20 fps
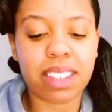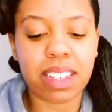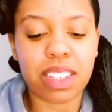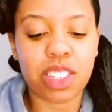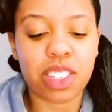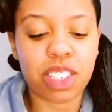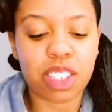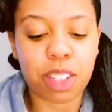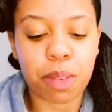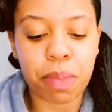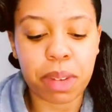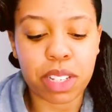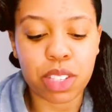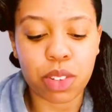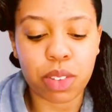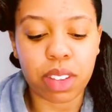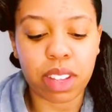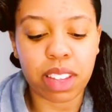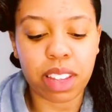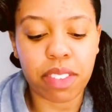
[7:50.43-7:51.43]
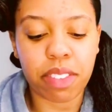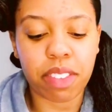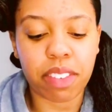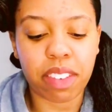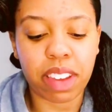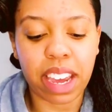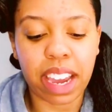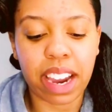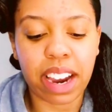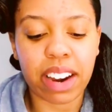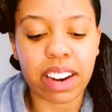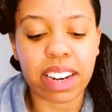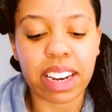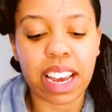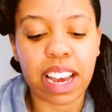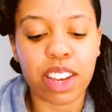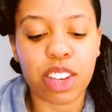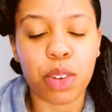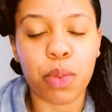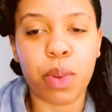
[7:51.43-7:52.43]
It just depends on the length of your hair and
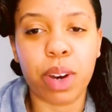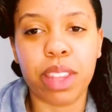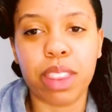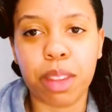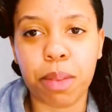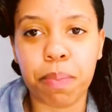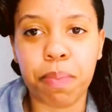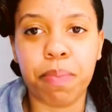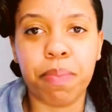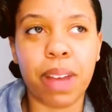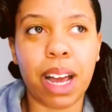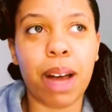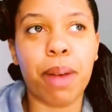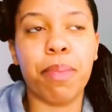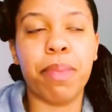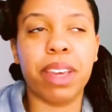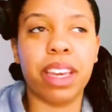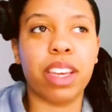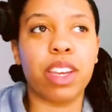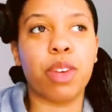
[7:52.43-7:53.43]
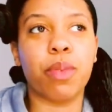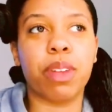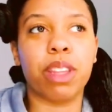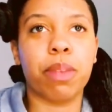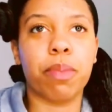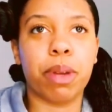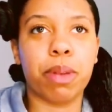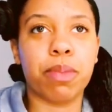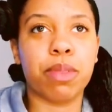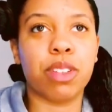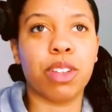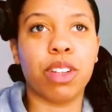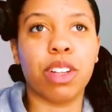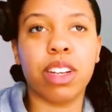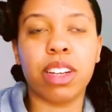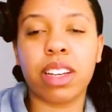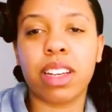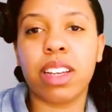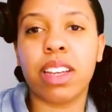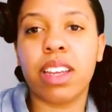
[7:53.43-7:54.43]
how big you want the bubbles to
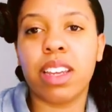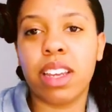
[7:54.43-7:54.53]
look.